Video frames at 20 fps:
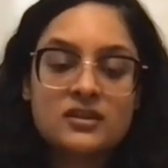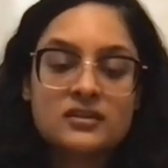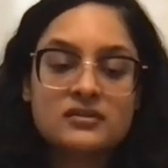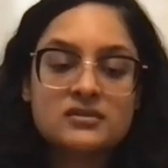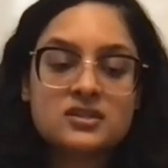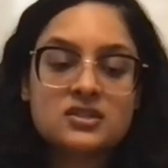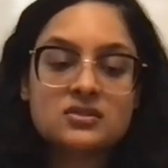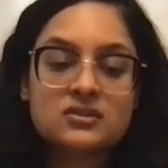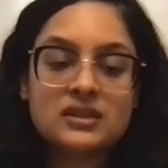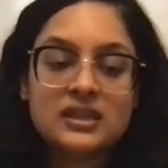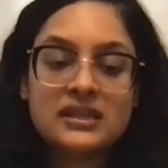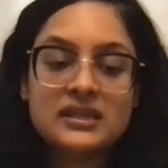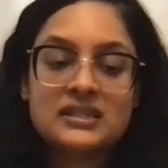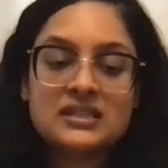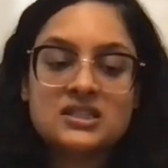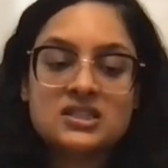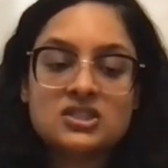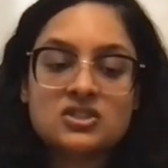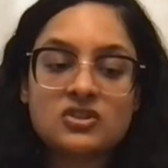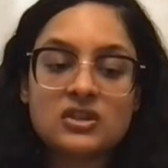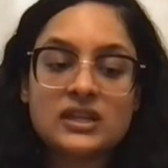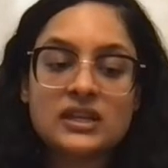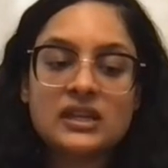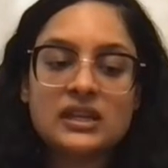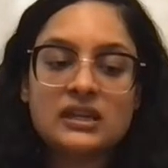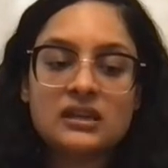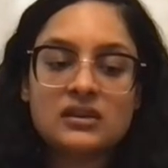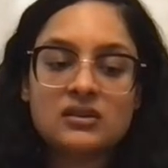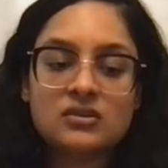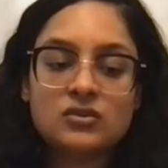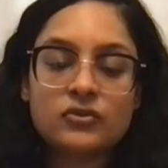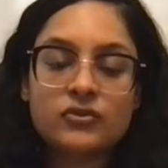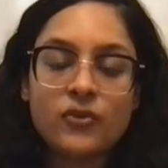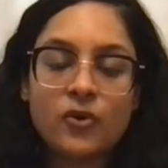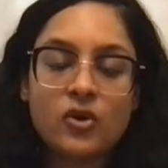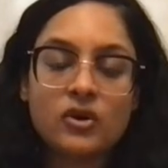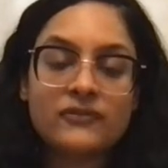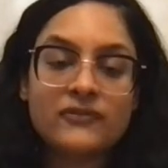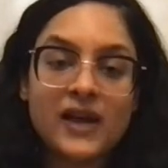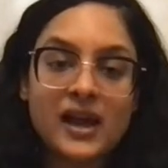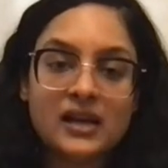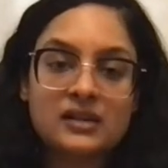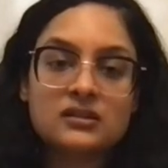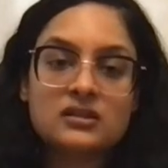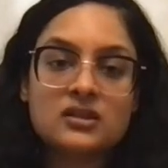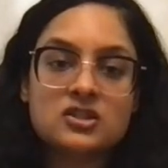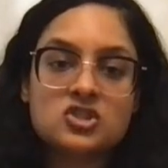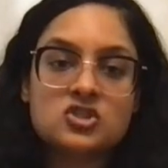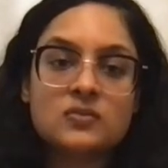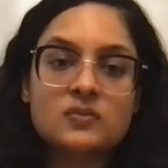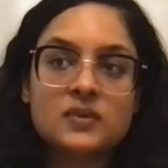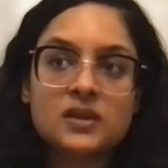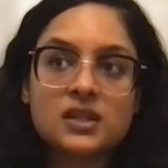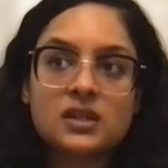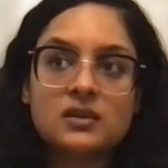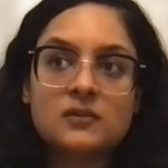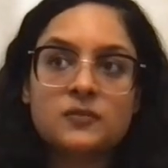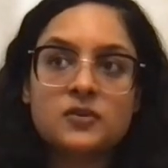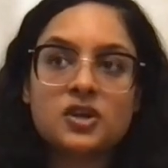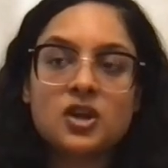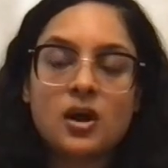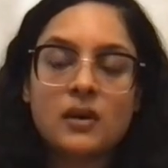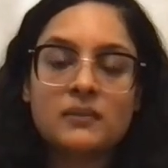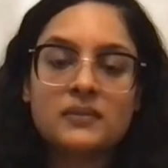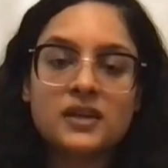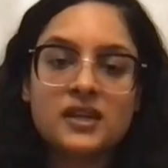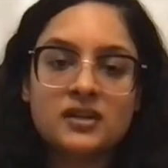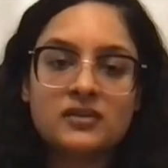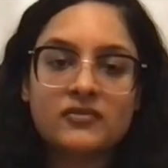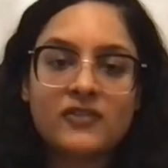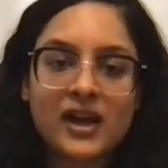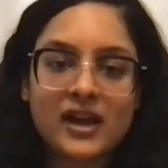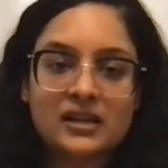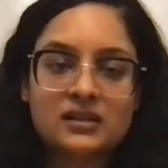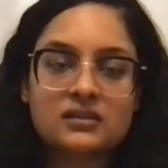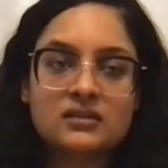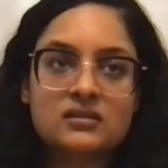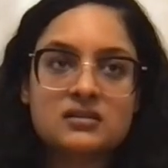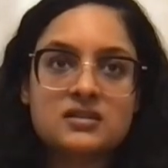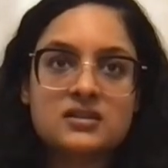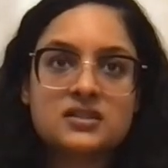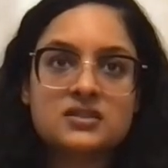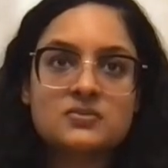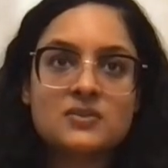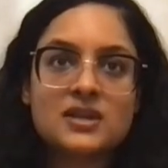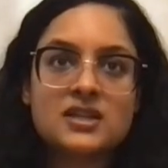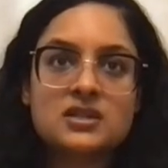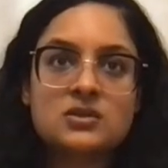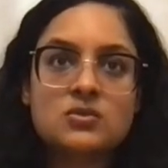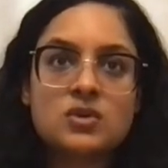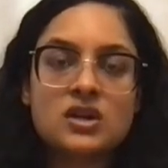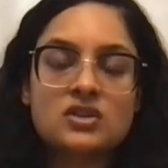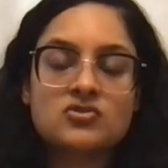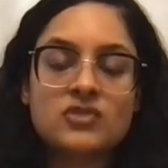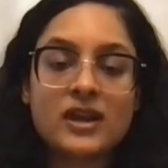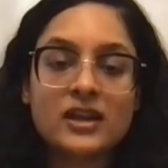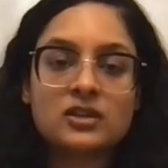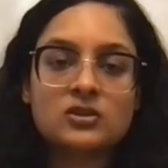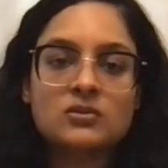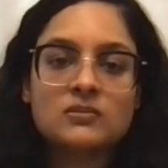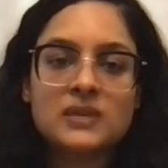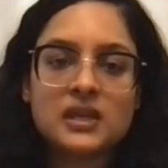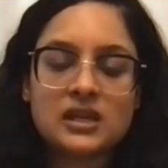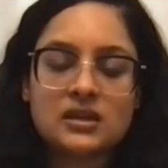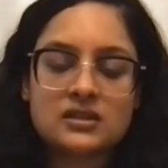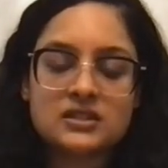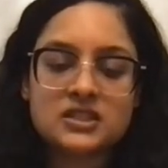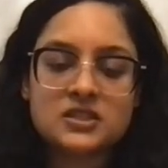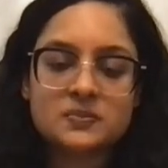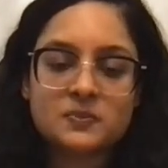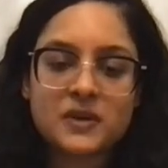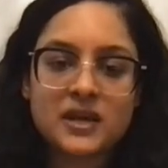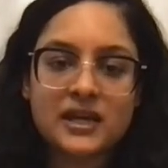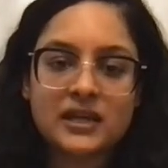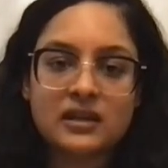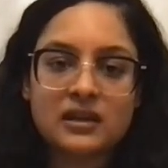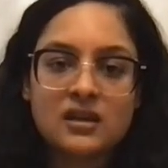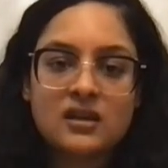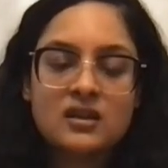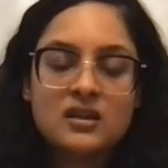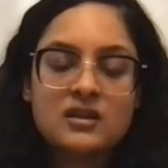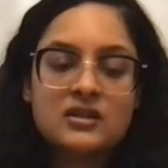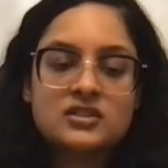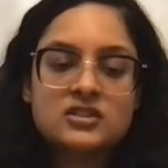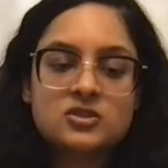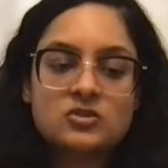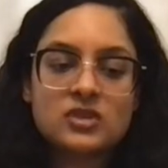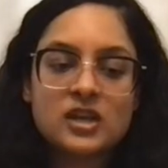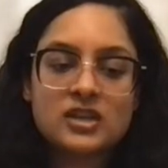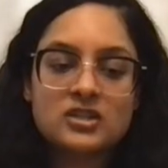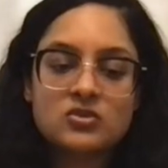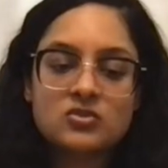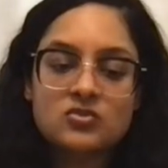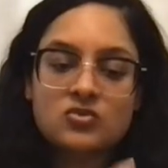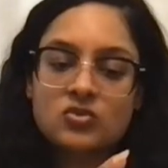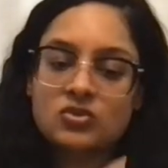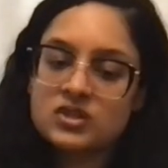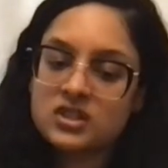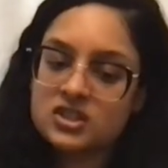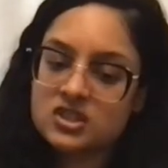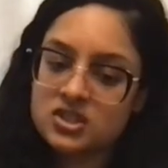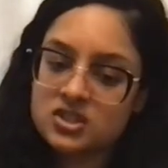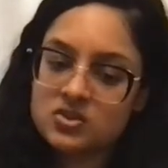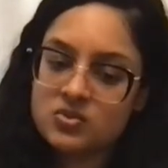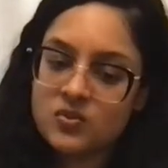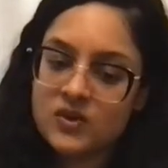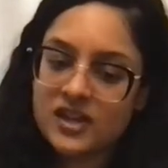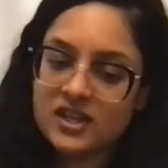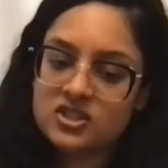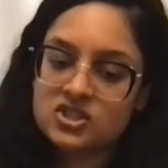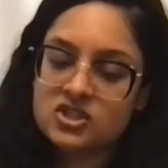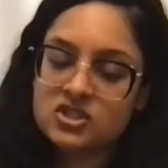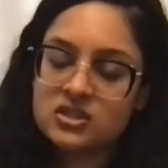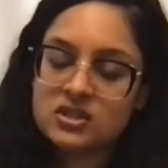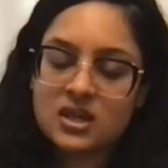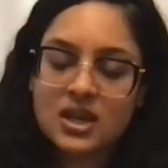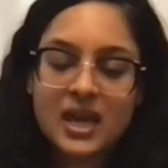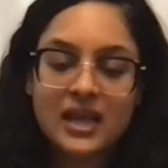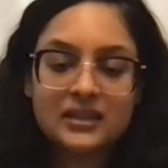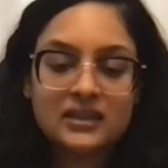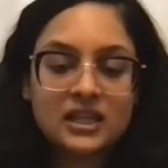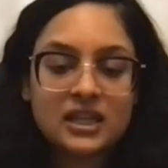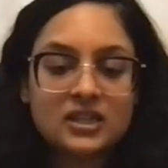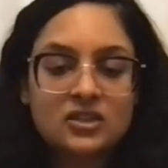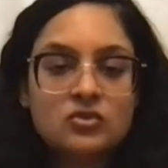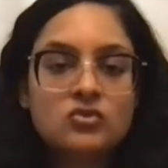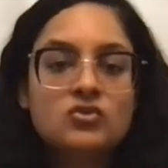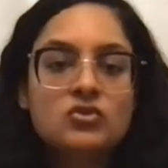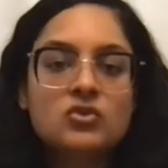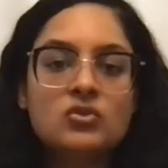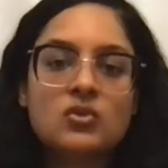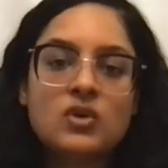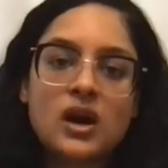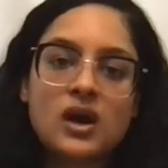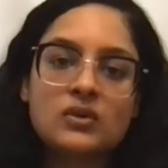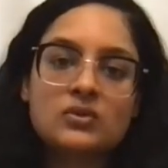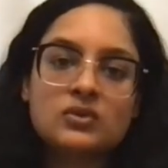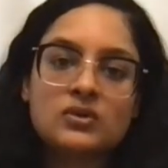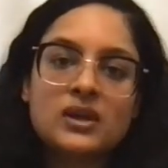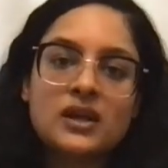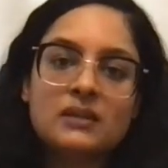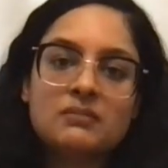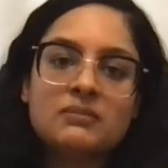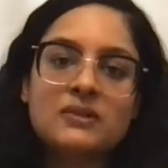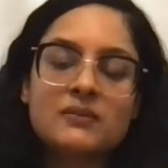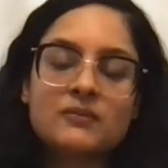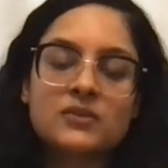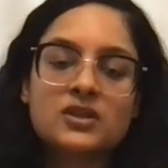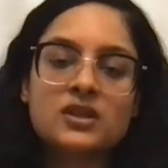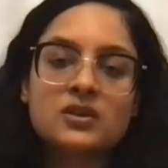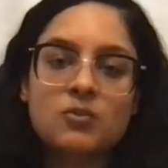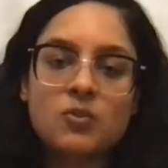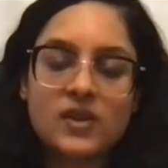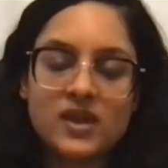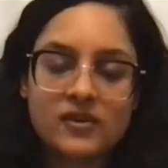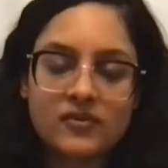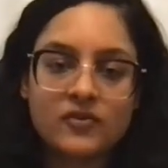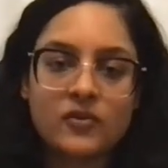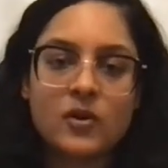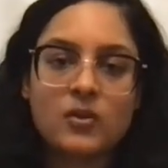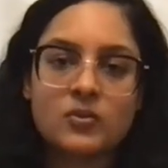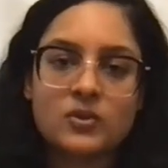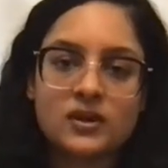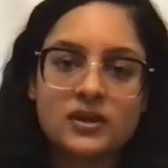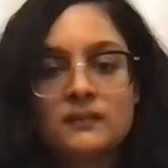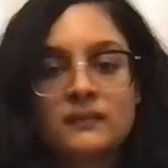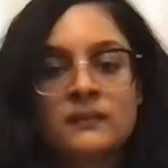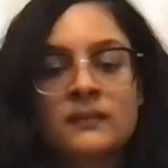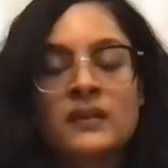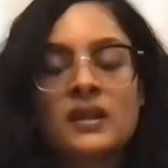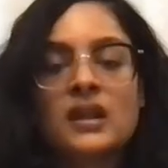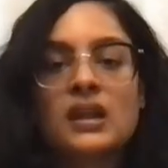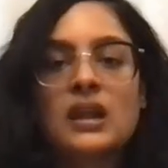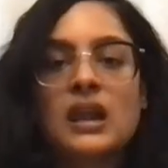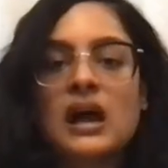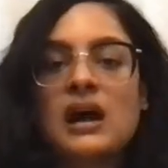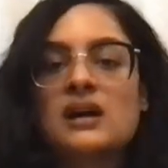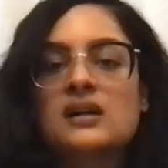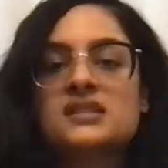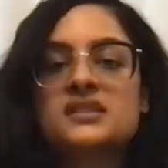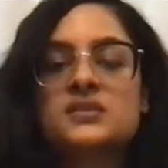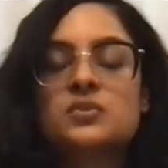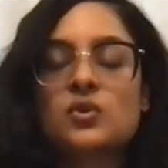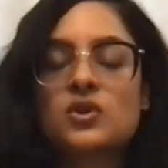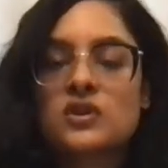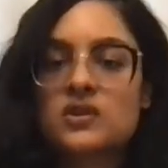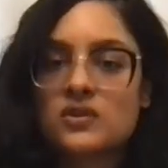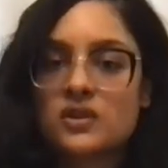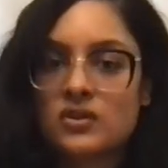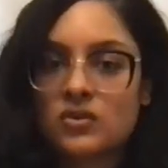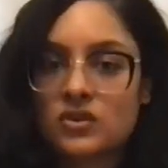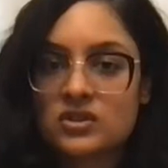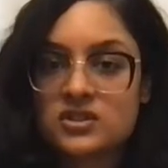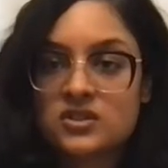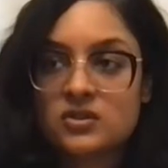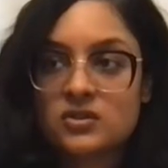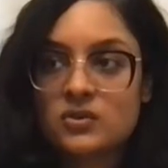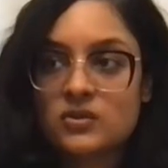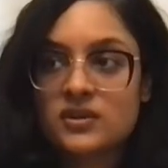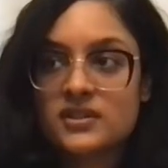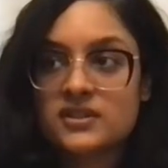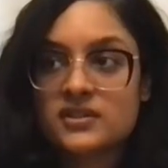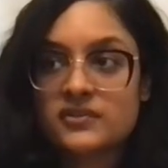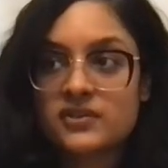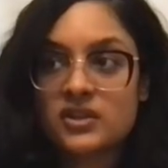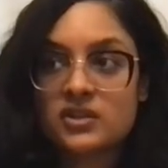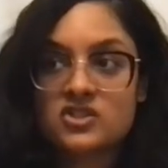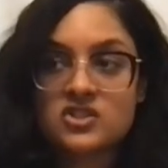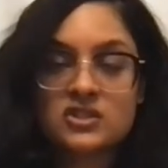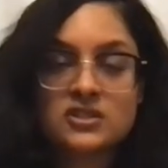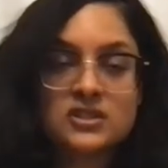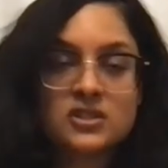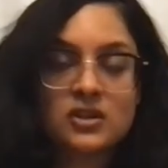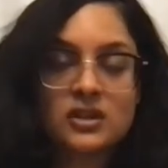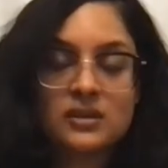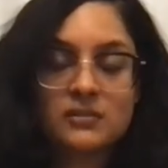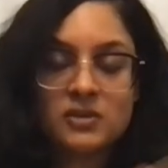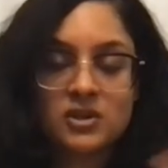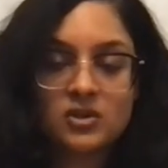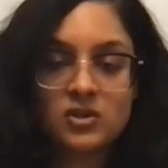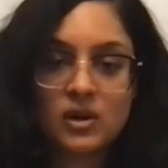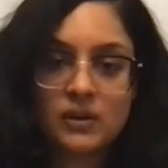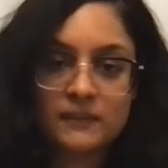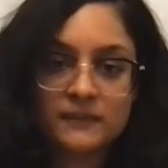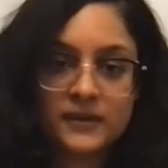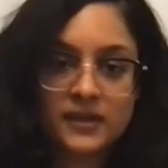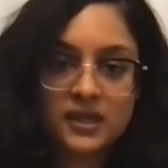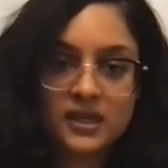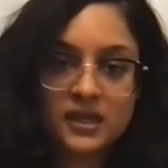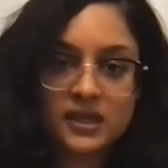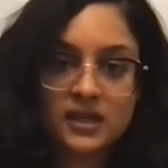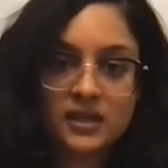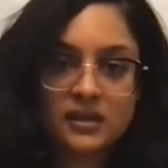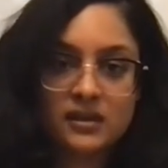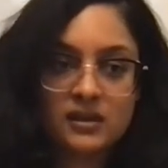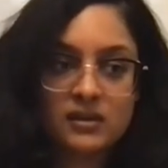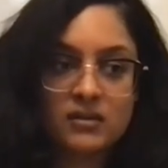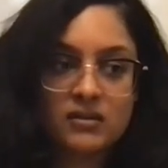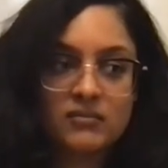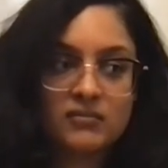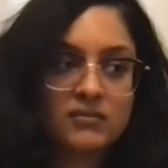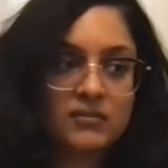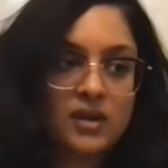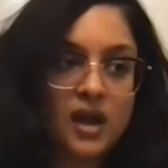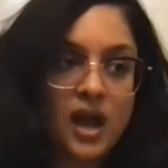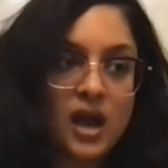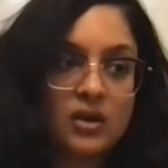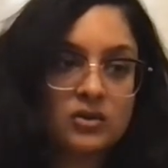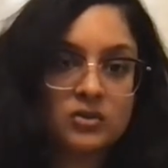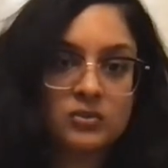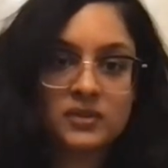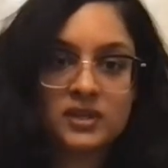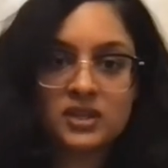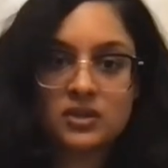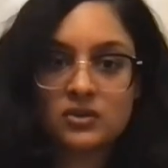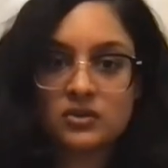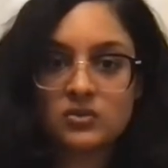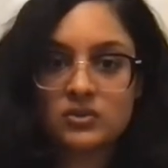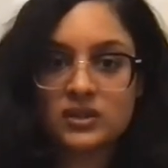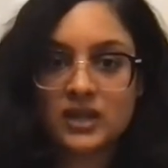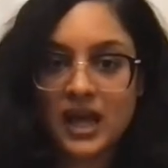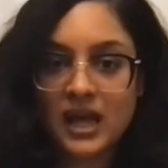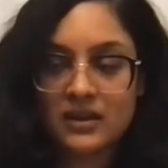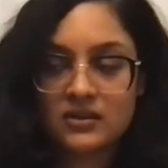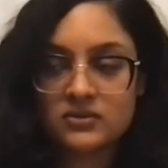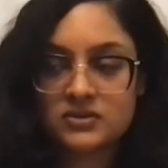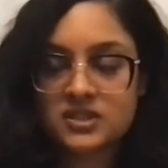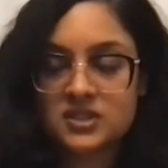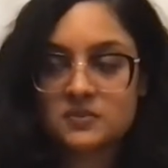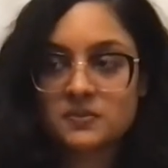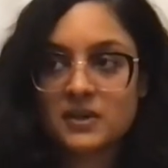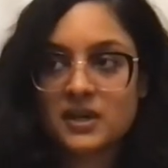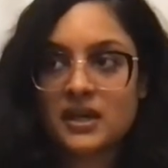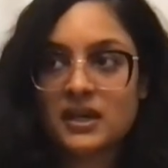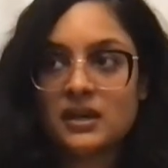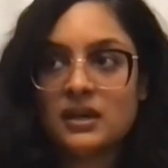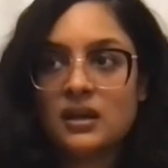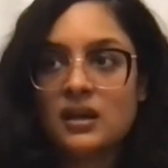So these 3 to 4 factors should be the predominant factors when you are trying to make a spread, so that you know the situation and then you know how to help them with the way forward. Last, what you can also do is, if you're just not able to comprehend how to make your own tarot spread,